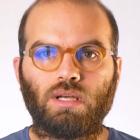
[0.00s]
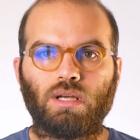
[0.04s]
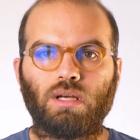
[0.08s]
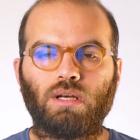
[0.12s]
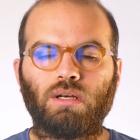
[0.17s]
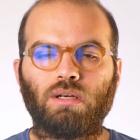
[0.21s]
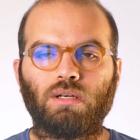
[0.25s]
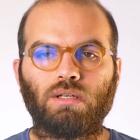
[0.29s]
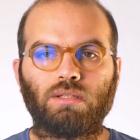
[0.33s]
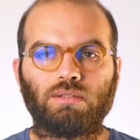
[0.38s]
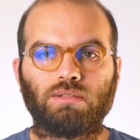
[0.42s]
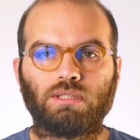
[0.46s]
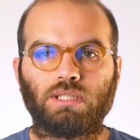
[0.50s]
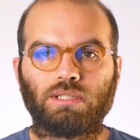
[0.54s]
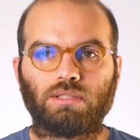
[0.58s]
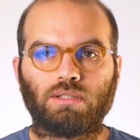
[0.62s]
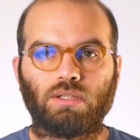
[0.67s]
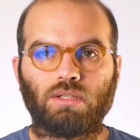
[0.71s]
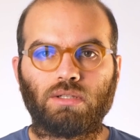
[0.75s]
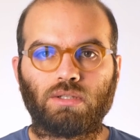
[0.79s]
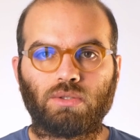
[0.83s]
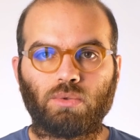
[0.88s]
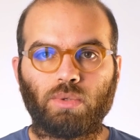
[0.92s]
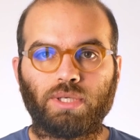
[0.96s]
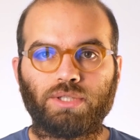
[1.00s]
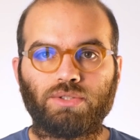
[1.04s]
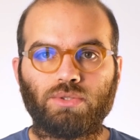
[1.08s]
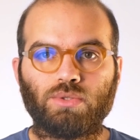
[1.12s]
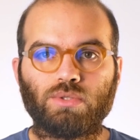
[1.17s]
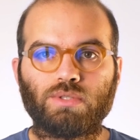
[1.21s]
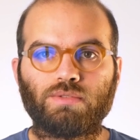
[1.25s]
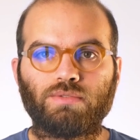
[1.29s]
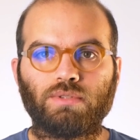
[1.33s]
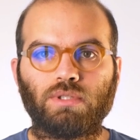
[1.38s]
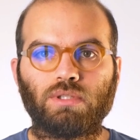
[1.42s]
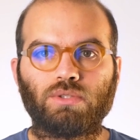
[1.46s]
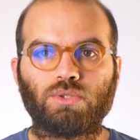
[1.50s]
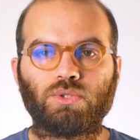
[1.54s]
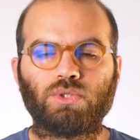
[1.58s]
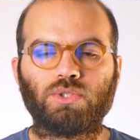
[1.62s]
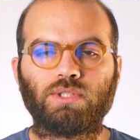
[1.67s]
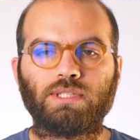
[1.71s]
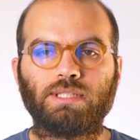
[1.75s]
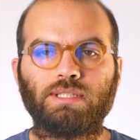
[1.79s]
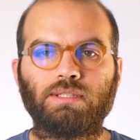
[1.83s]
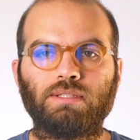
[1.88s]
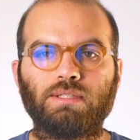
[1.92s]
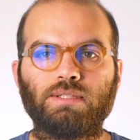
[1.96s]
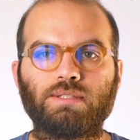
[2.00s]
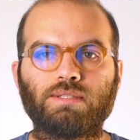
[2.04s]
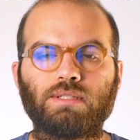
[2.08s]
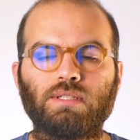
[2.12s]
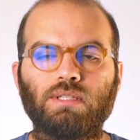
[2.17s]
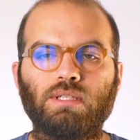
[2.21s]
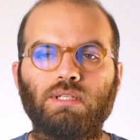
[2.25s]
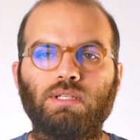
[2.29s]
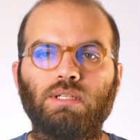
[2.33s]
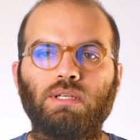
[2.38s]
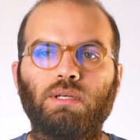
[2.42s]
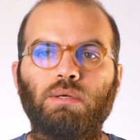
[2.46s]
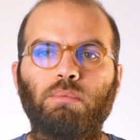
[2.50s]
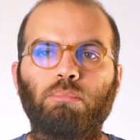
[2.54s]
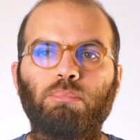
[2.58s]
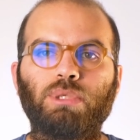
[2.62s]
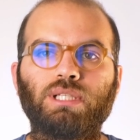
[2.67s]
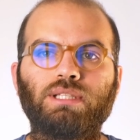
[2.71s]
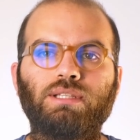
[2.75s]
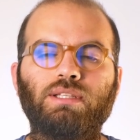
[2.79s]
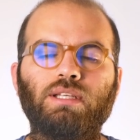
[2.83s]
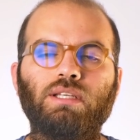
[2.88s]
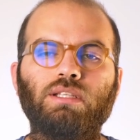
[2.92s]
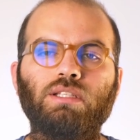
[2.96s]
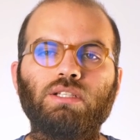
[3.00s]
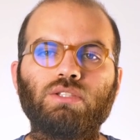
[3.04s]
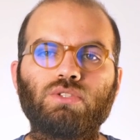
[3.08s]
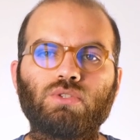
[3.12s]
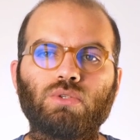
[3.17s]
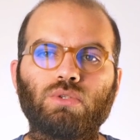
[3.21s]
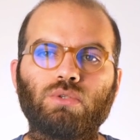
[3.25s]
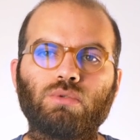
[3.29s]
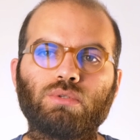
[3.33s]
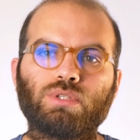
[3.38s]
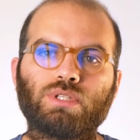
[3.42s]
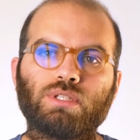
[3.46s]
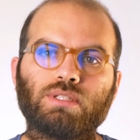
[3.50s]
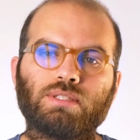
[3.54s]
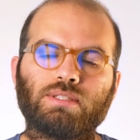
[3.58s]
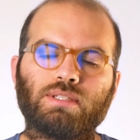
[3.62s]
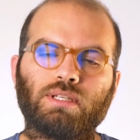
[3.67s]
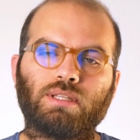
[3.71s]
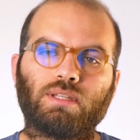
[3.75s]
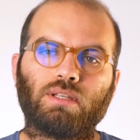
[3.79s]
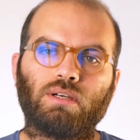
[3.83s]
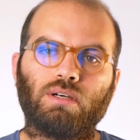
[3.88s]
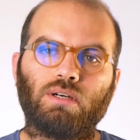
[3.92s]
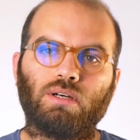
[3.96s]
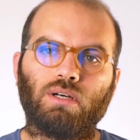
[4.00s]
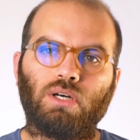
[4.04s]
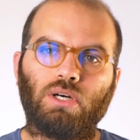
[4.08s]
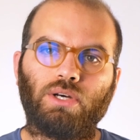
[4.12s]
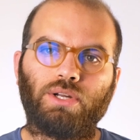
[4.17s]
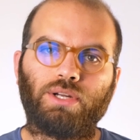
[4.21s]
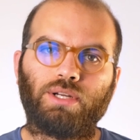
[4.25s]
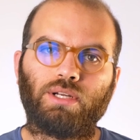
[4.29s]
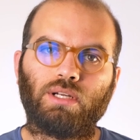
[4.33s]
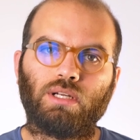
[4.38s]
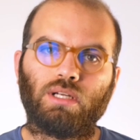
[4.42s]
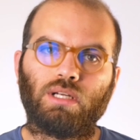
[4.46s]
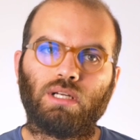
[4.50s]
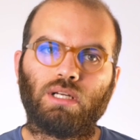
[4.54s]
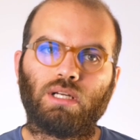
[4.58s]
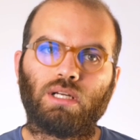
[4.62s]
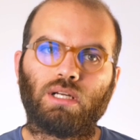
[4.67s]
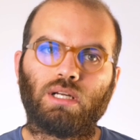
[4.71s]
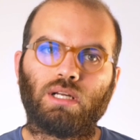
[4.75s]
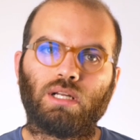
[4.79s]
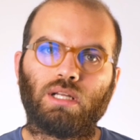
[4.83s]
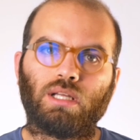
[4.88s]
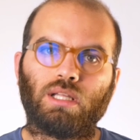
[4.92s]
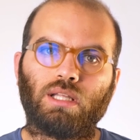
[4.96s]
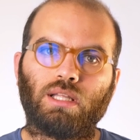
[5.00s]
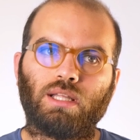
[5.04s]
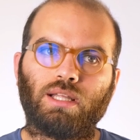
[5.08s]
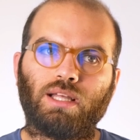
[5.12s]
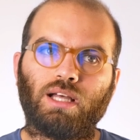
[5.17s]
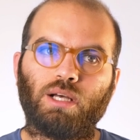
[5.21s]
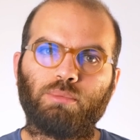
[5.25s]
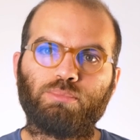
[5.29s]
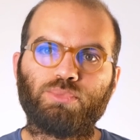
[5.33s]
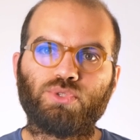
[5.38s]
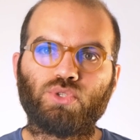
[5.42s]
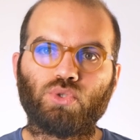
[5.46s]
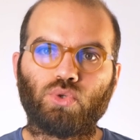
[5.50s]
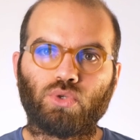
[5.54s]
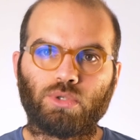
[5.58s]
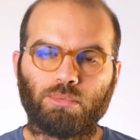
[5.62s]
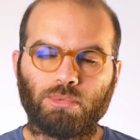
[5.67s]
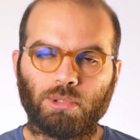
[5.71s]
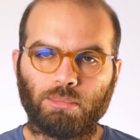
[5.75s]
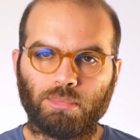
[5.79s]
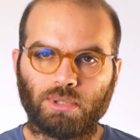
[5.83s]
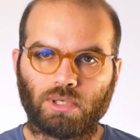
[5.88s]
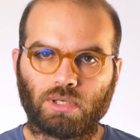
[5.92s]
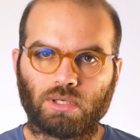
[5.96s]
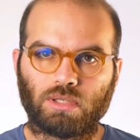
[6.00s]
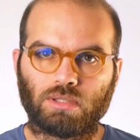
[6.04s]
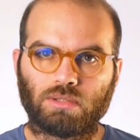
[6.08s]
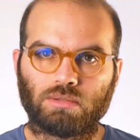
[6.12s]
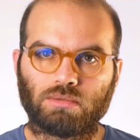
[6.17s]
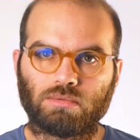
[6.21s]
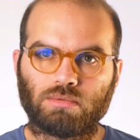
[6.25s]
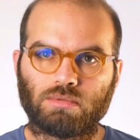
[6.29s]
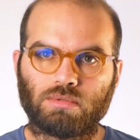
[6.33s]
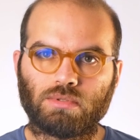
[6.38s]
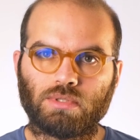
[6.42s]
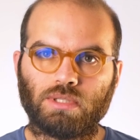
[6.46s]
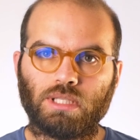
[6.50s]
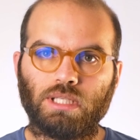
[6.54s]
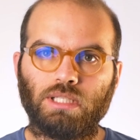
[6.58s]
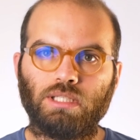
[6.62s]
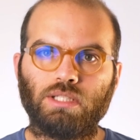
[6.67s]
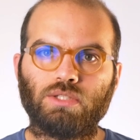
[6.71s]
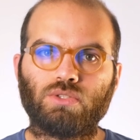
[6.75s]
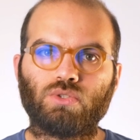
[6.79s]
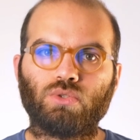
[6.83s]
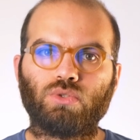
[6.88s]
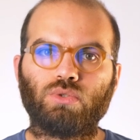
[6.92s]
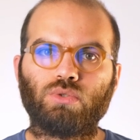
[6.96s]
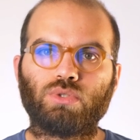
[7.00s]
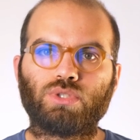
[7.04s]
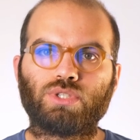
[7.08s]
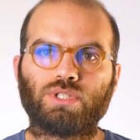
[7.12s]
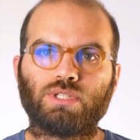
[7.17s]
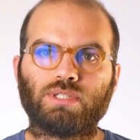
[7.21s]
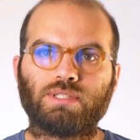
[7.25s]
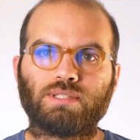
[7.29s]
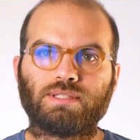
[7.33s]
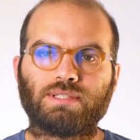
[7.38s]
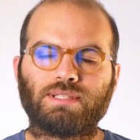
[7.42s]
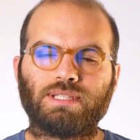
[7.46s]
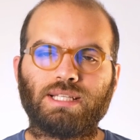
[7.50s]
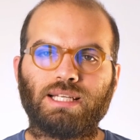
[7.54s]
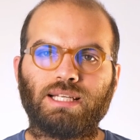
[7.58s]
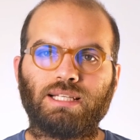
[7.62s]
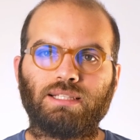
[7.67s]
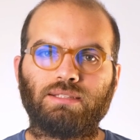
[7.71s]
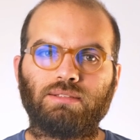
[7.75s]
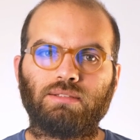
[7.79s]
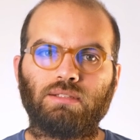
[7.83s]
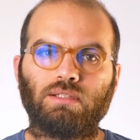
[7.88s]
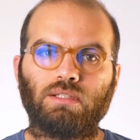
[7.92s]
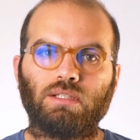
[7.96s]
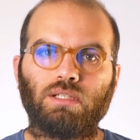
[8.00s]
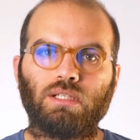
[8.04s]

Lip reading: that are quite useful to utilities. But they need solutions that are absorbable. They need solutions that